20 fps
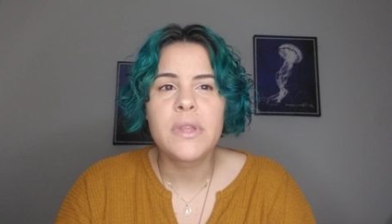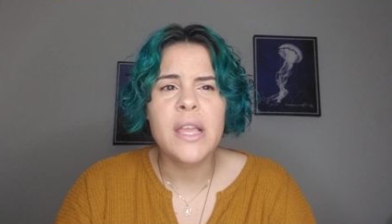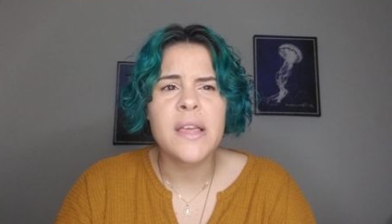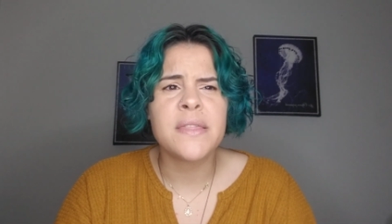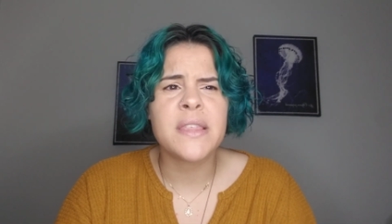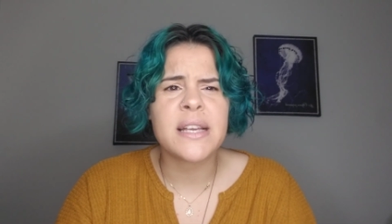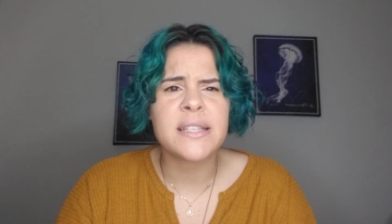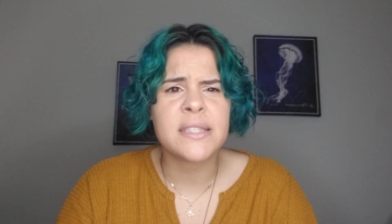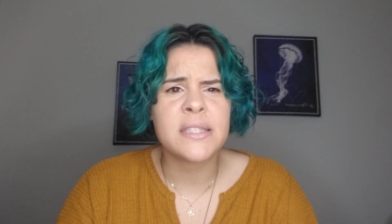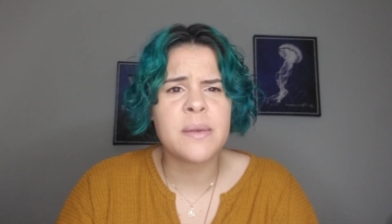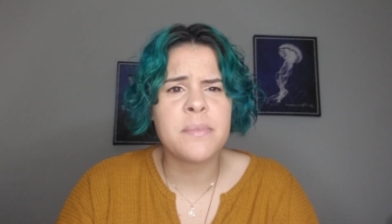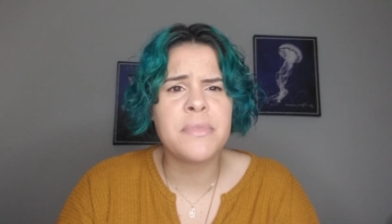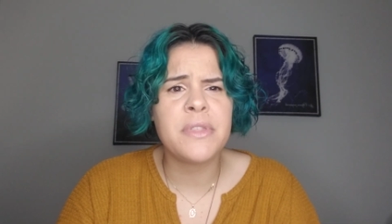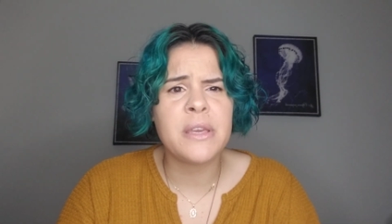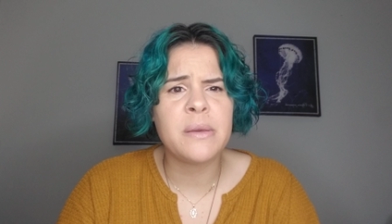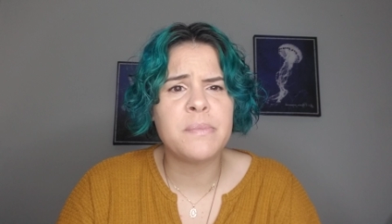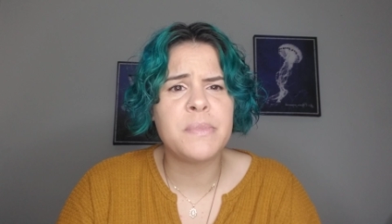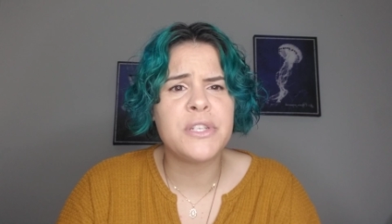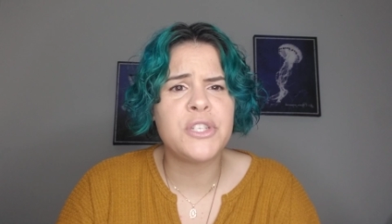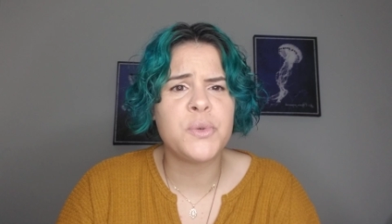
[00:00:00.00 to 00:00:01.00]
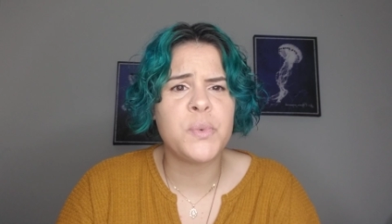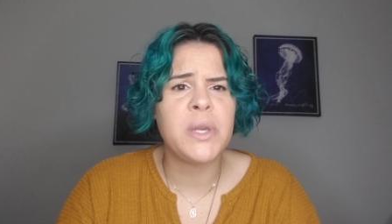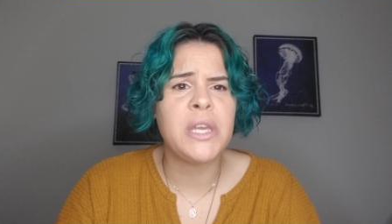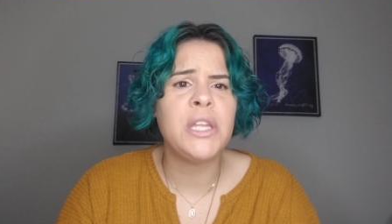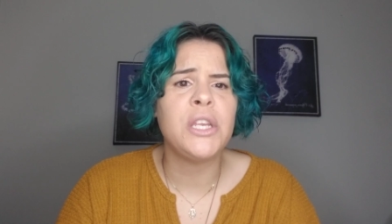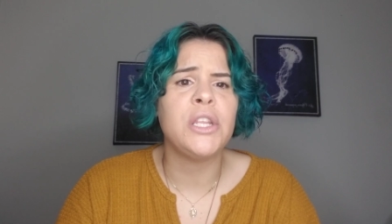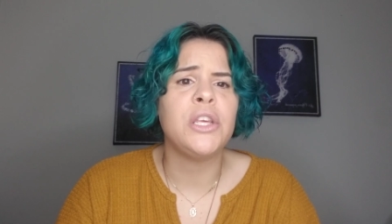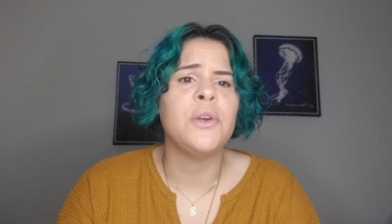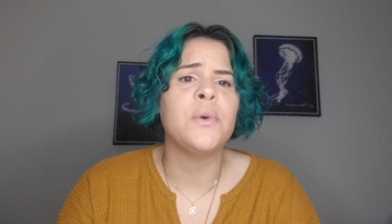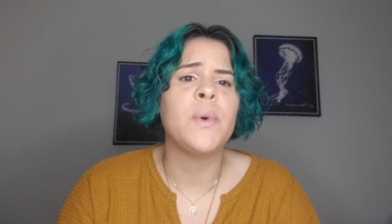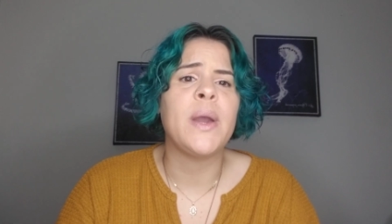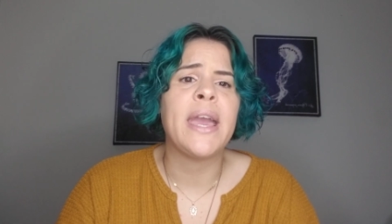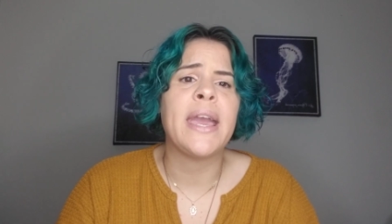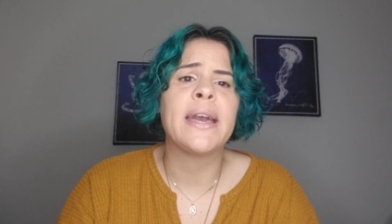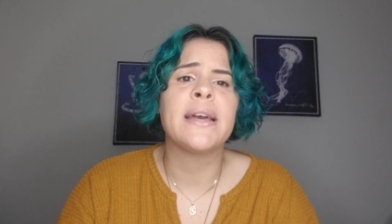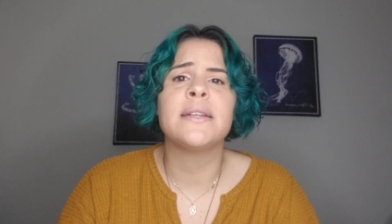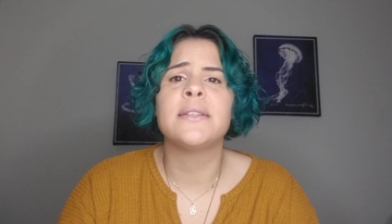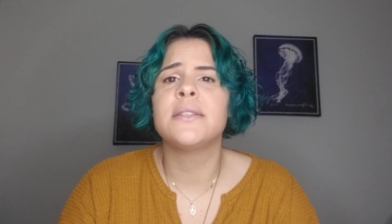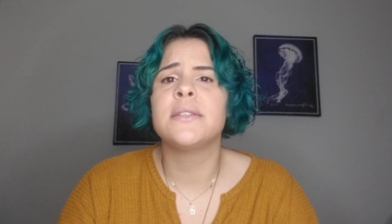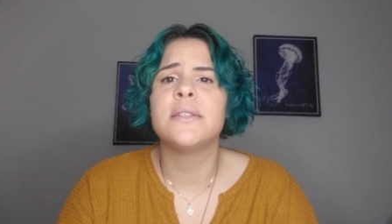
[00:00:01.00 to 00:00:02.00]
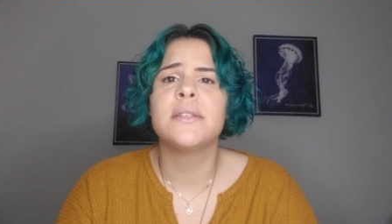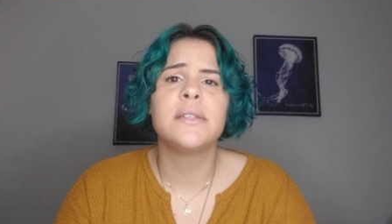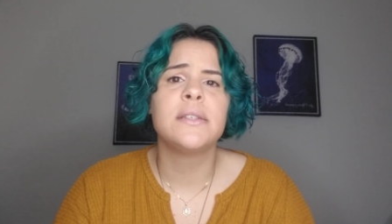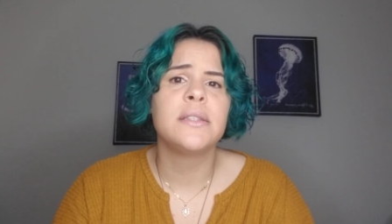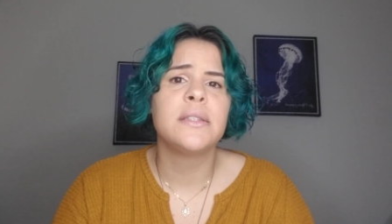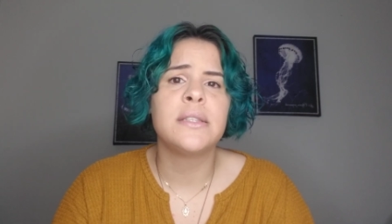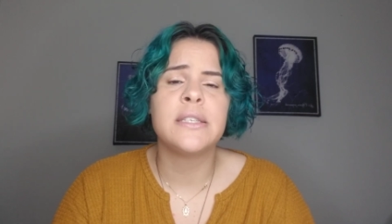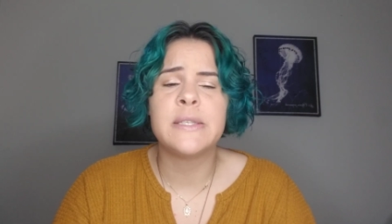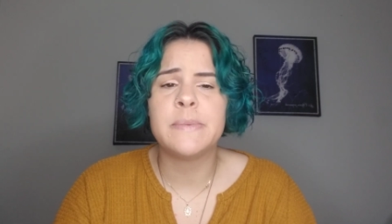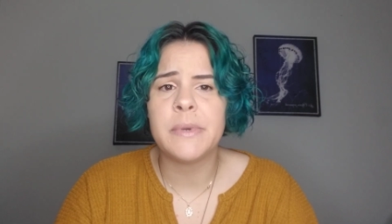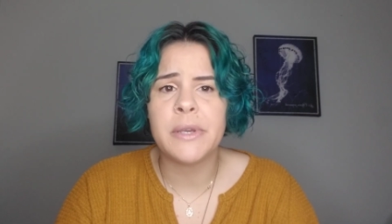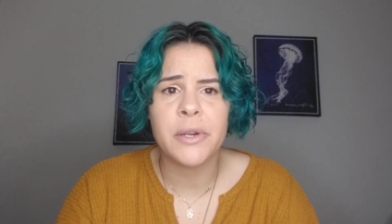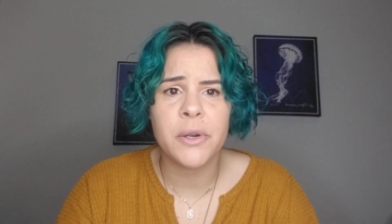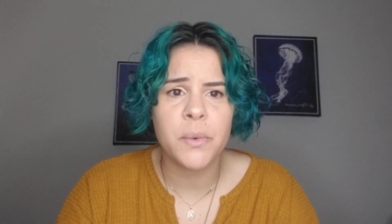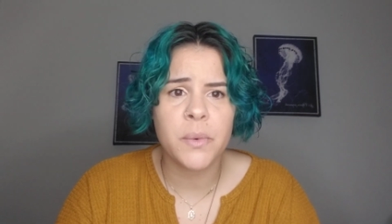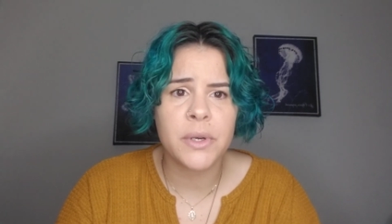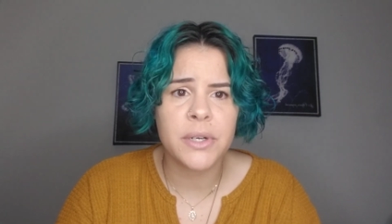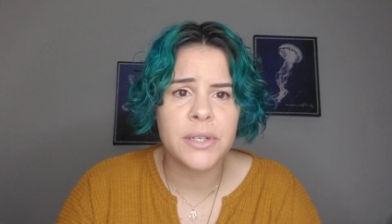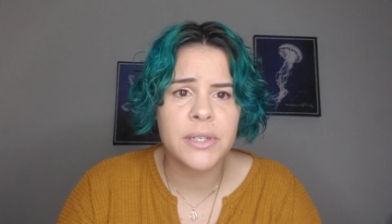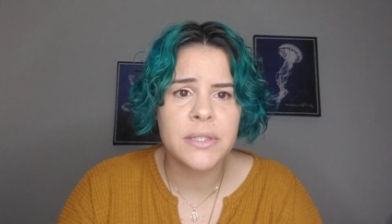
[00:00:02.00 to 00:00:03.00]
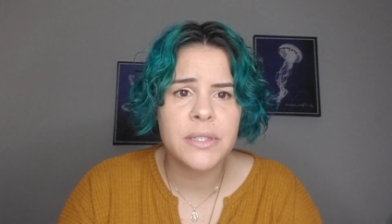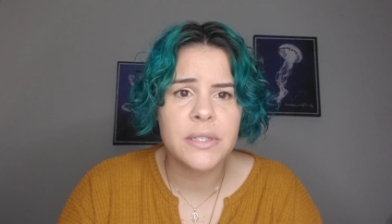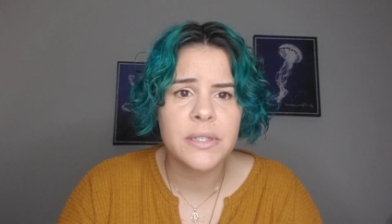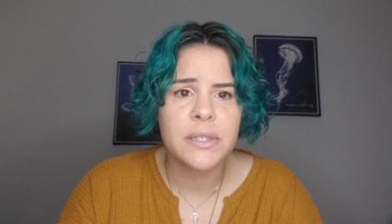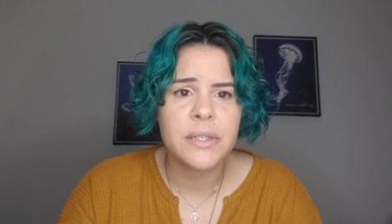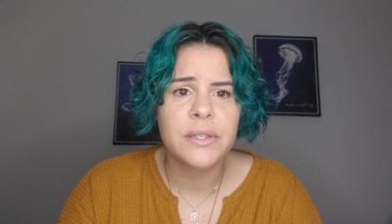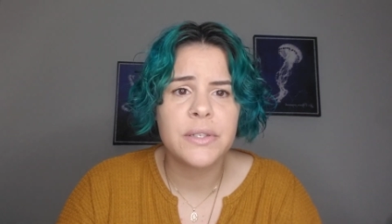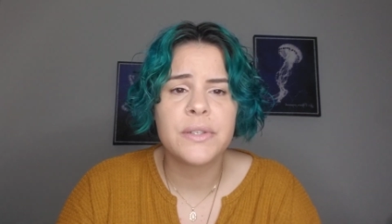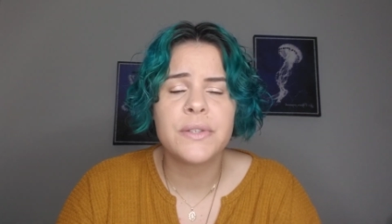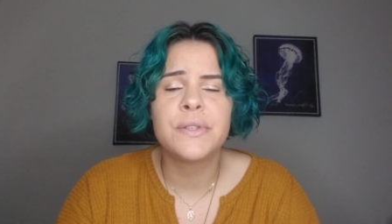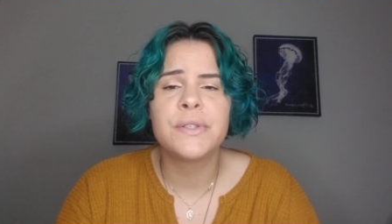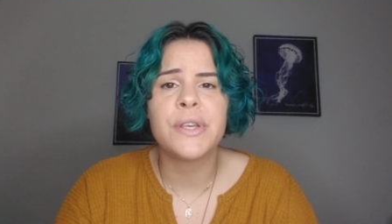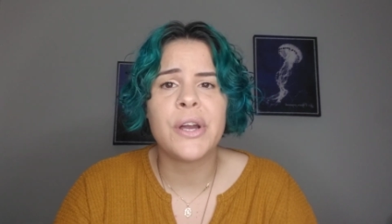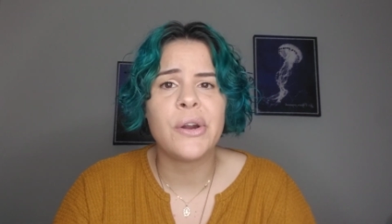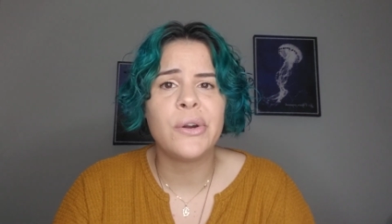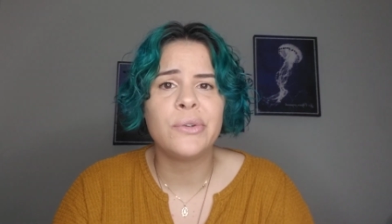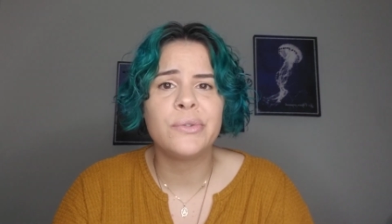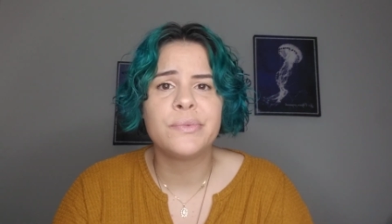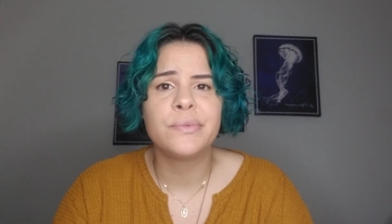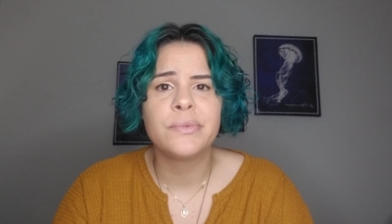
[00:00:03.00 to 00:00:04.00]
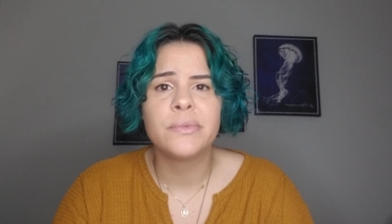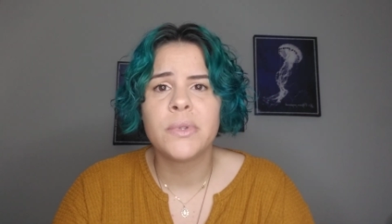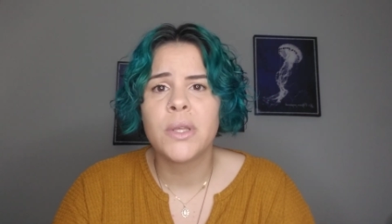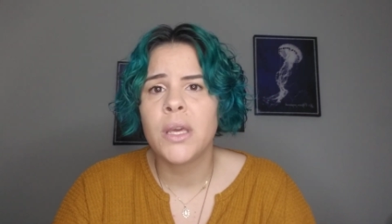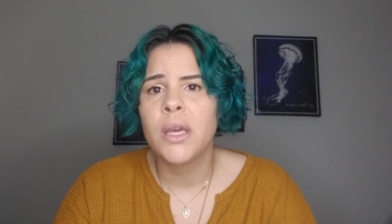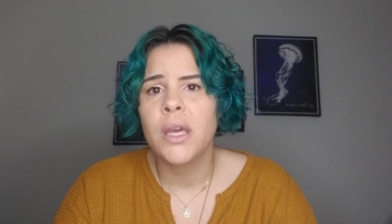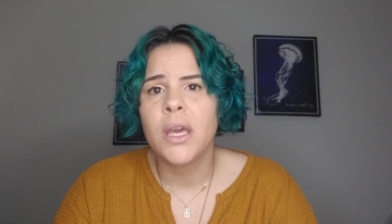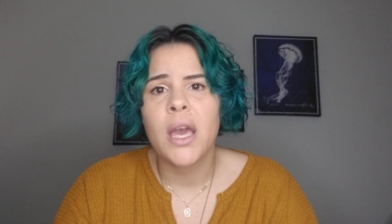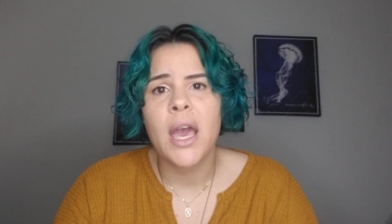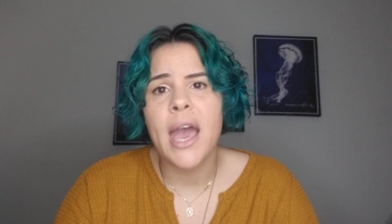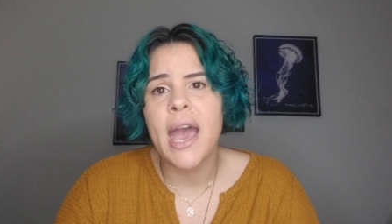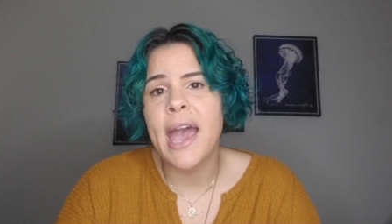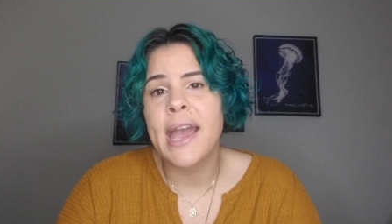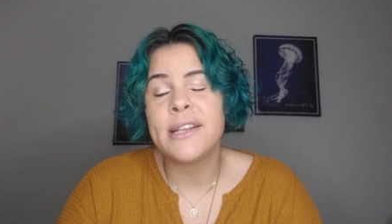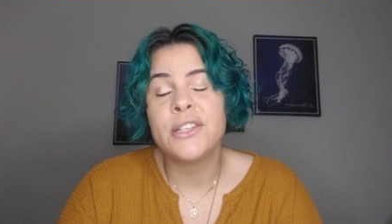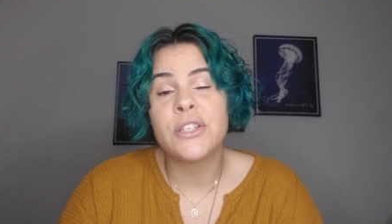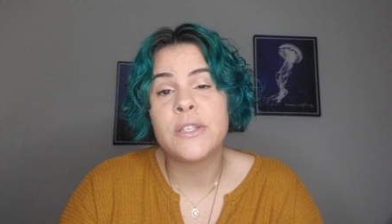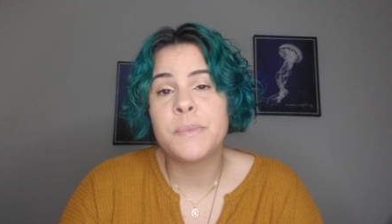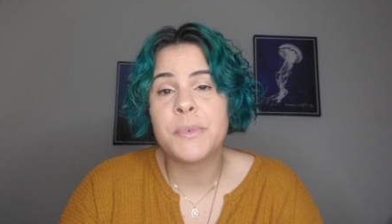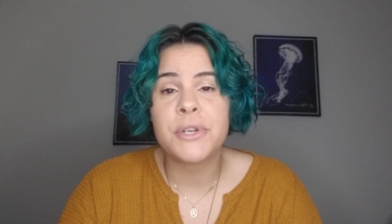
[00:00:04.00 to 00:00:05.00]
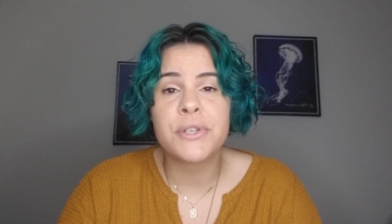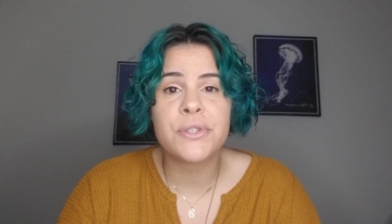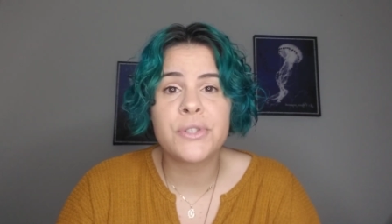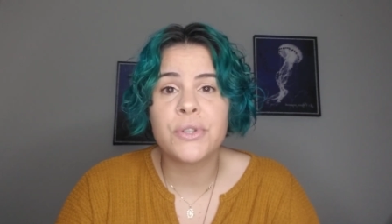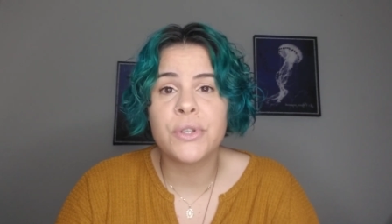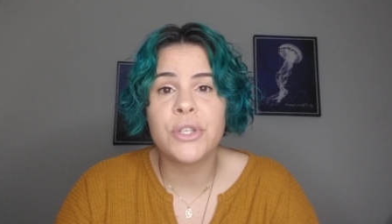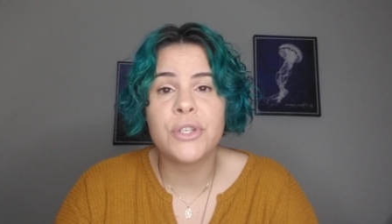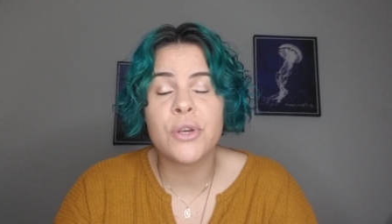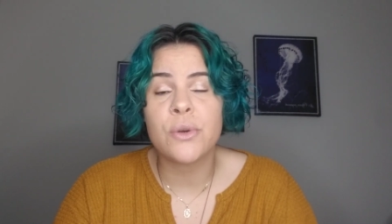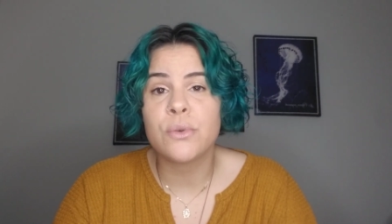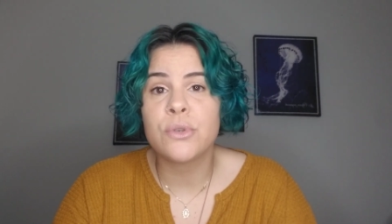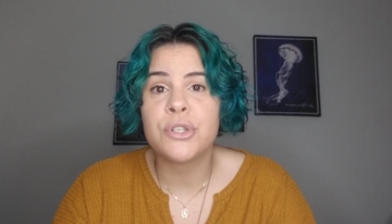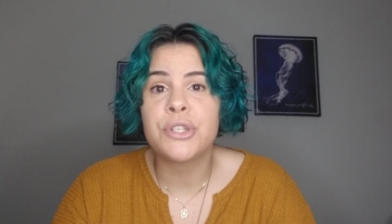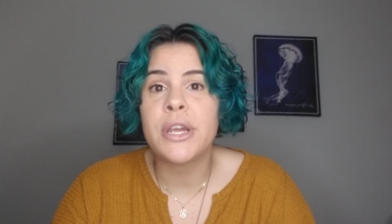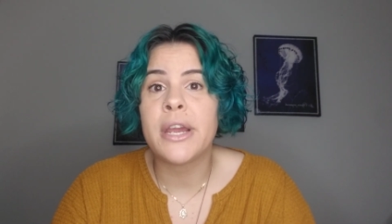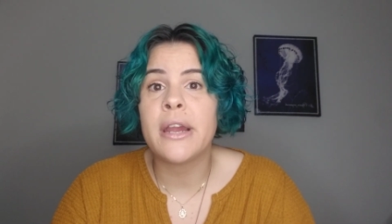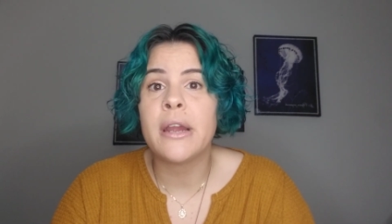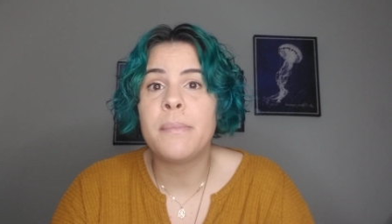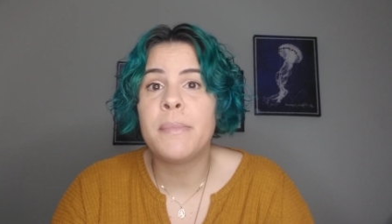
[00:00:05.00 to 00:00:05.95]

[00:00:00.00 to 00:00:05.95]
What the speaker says: That's something between you and the spirit world. So I just personally don't share